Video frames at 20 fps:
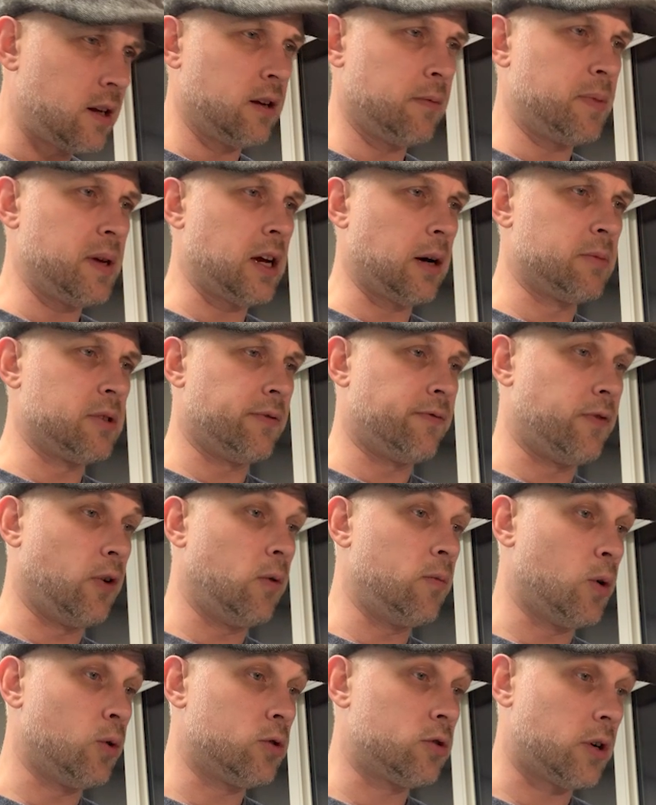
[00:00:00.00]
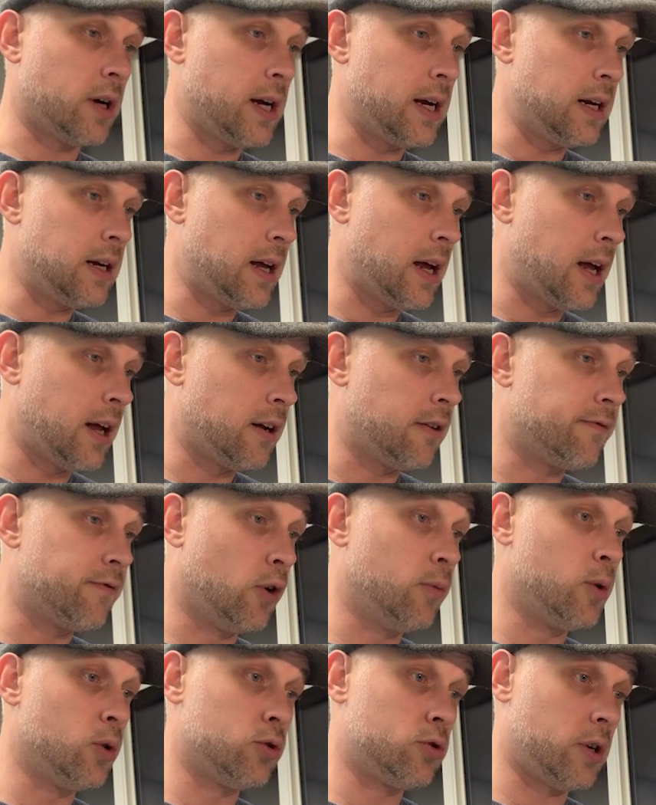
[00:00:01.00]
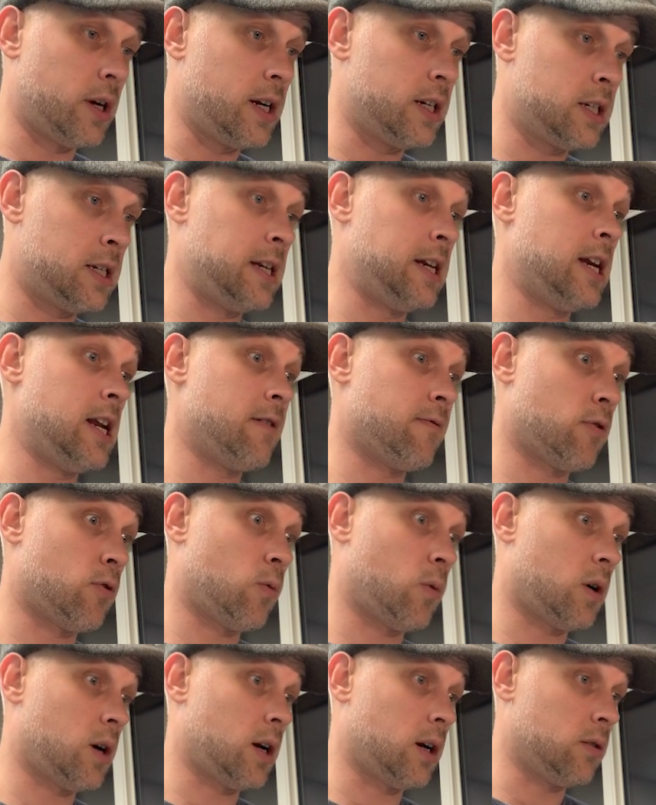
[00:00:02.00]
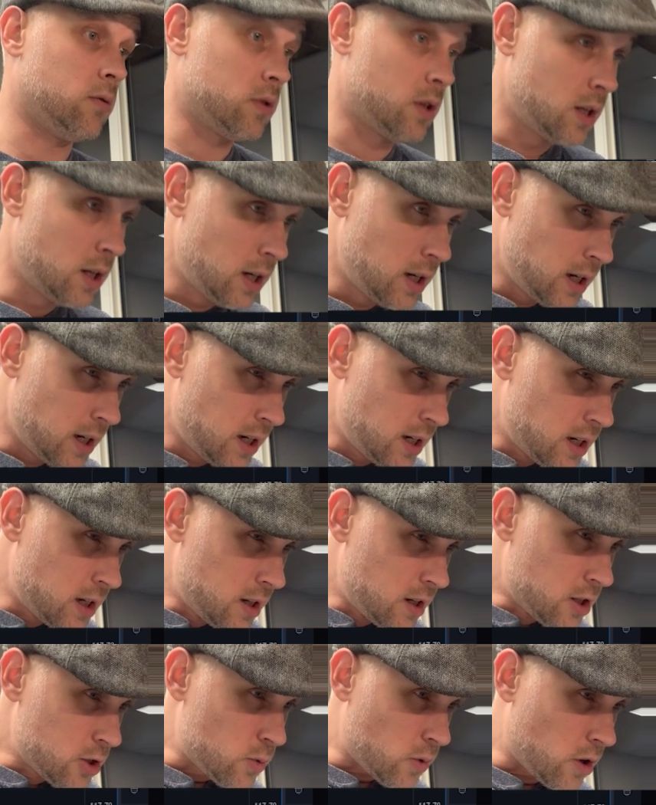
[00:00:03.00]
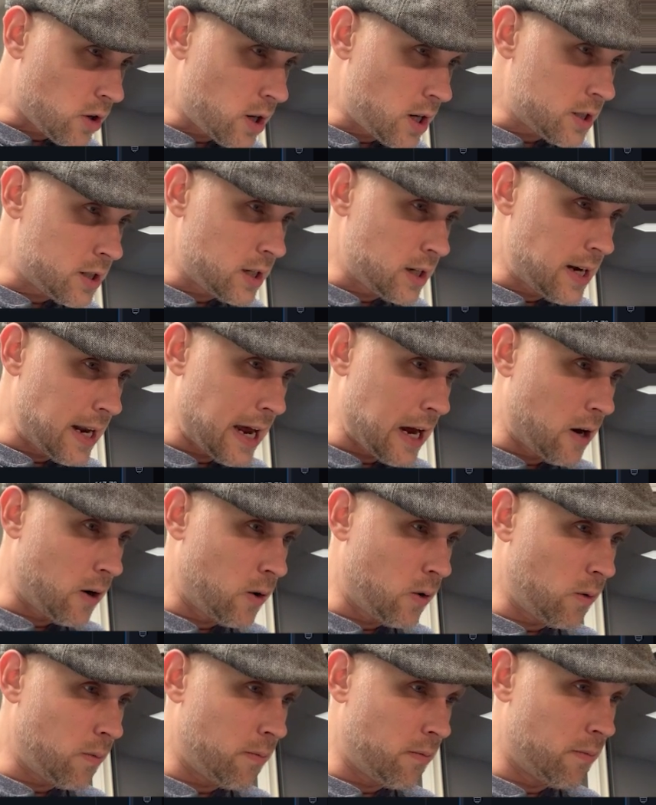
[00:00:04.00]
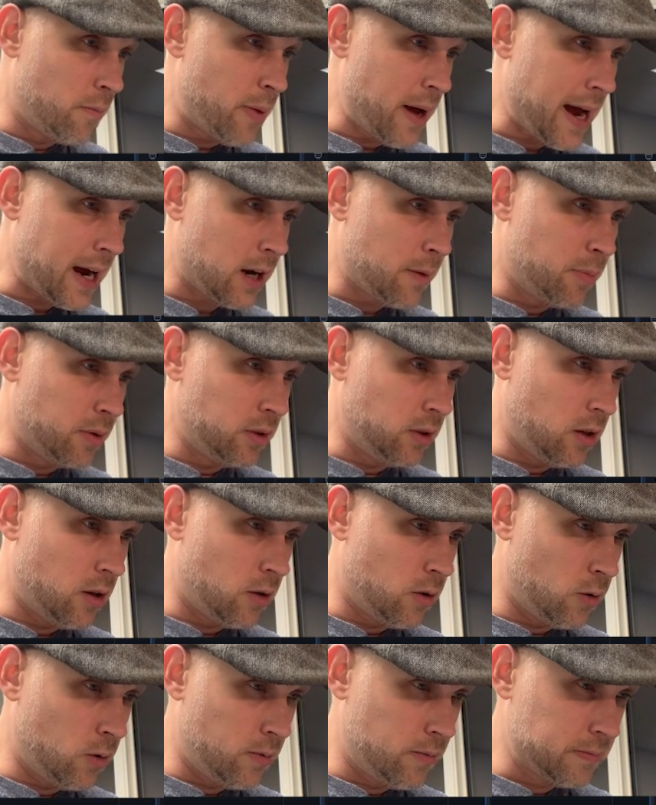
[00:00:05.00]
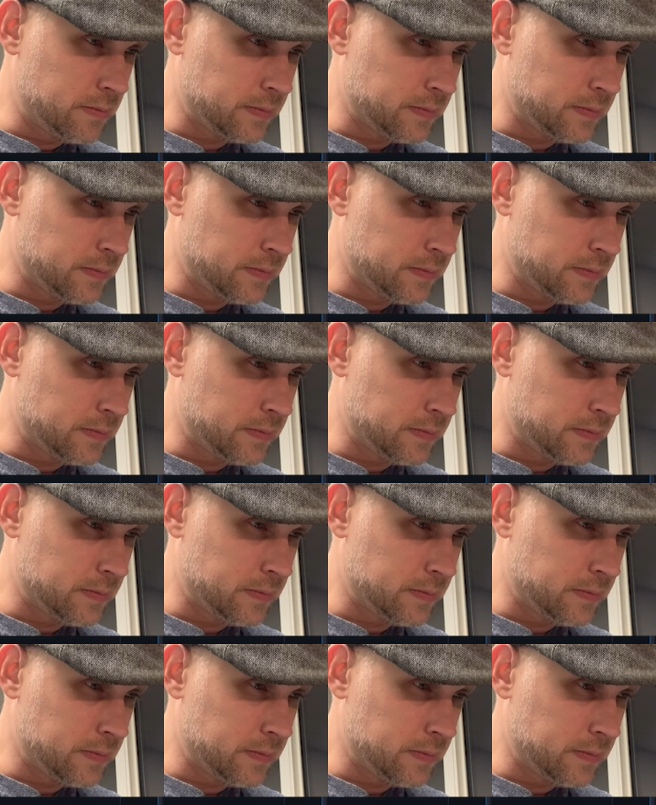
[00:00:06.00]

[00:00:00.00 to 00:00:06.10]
it becomes a FOMO trade, and FOMO trades never work out. So crossing now back below,